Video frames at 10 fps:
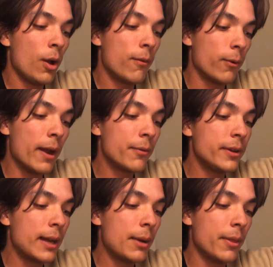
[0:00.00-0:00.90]
for every
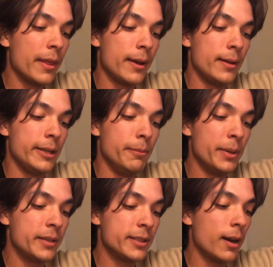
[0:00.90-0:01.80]
now and then he
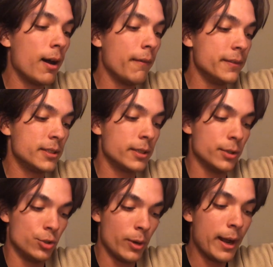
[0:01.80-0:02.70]
picked it off and took a
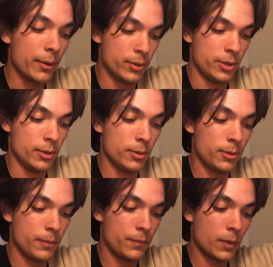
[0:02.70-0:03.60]
drag or two,
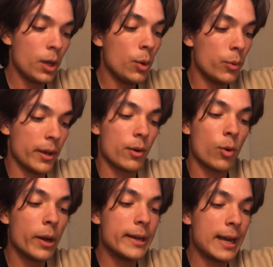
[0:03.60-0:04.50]
without
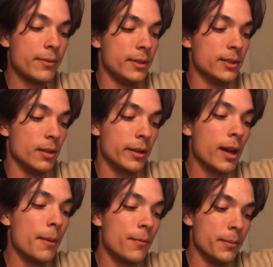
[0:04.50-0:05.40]
quite having to look
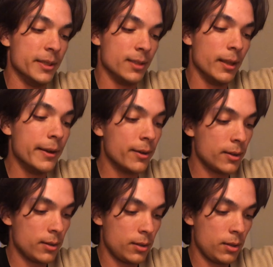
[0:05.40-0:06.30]
up from his letter.
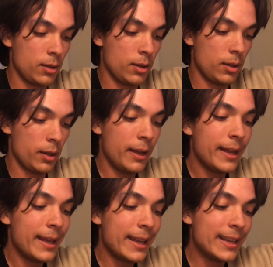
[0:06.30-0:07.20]

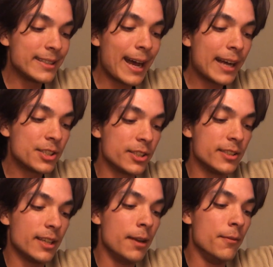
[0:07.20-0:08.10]
His ashes
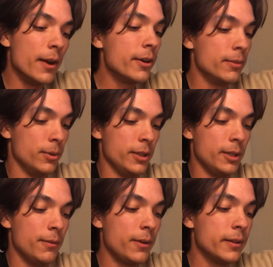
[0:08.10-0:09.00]
invariably
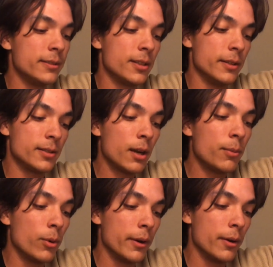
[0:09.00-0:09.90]
fell into the tub
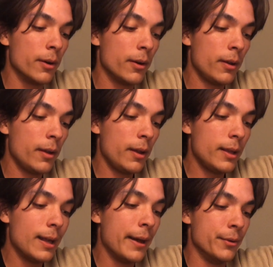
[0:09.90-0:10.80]
water,
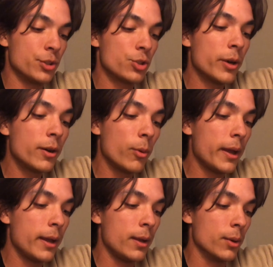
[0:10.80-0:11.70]
either straight
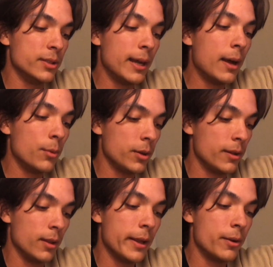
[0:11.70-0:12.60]
away or down one of the
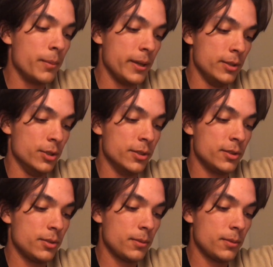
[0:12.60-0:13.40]
letter pages.